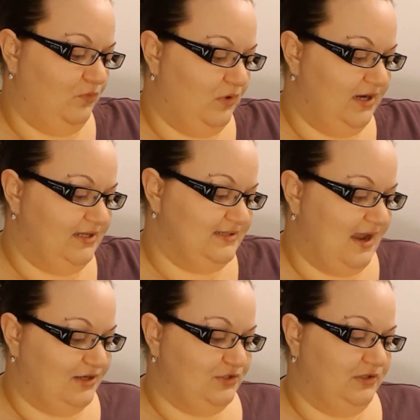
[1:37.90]
what is
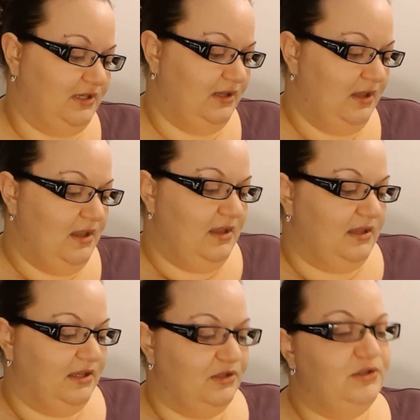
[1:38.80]
actually
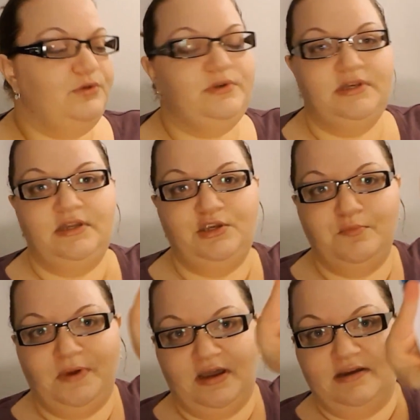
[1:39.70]
included in your
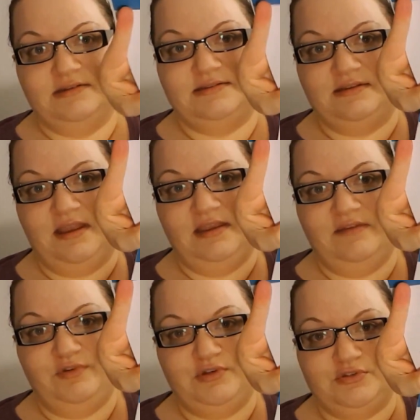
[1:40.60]
box and
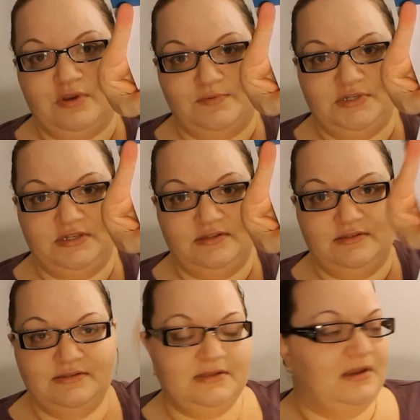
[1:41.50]
give you
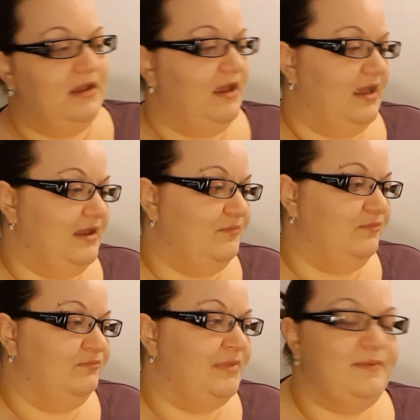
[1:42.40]
descriptions
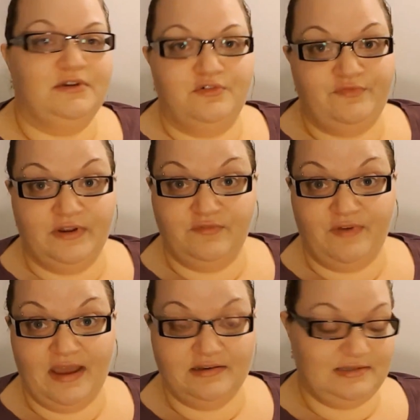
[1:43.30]
and maybe little fun
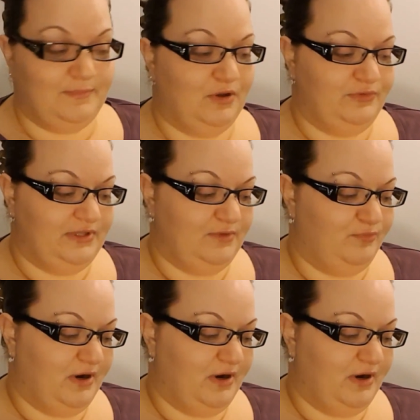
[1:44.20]
facts about the